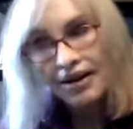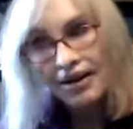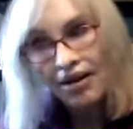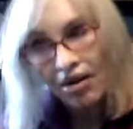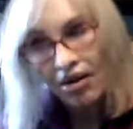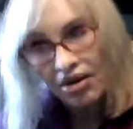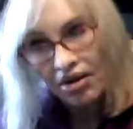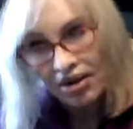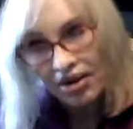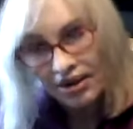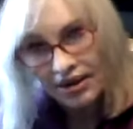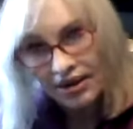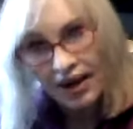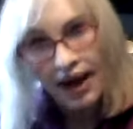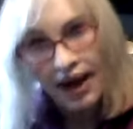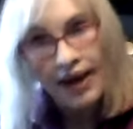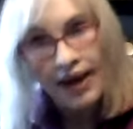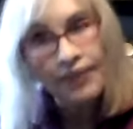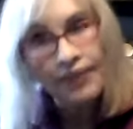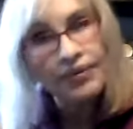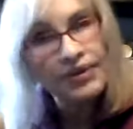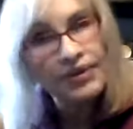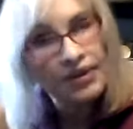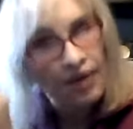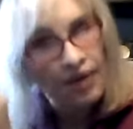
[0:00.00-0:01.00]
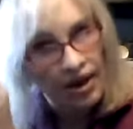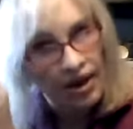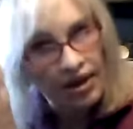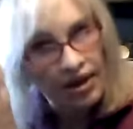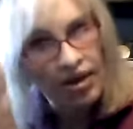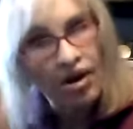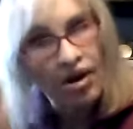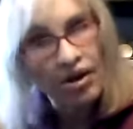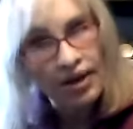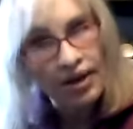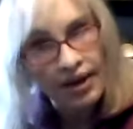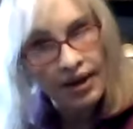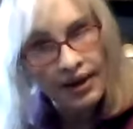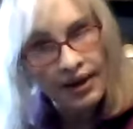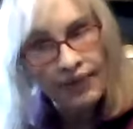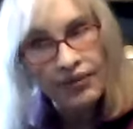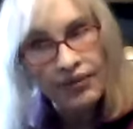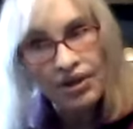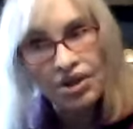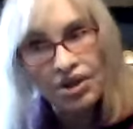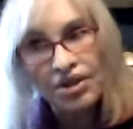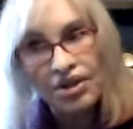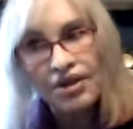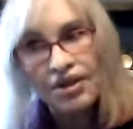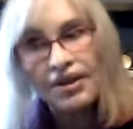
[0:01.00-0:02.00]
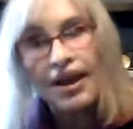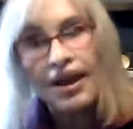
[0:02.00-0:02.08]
archetypes, iconic images,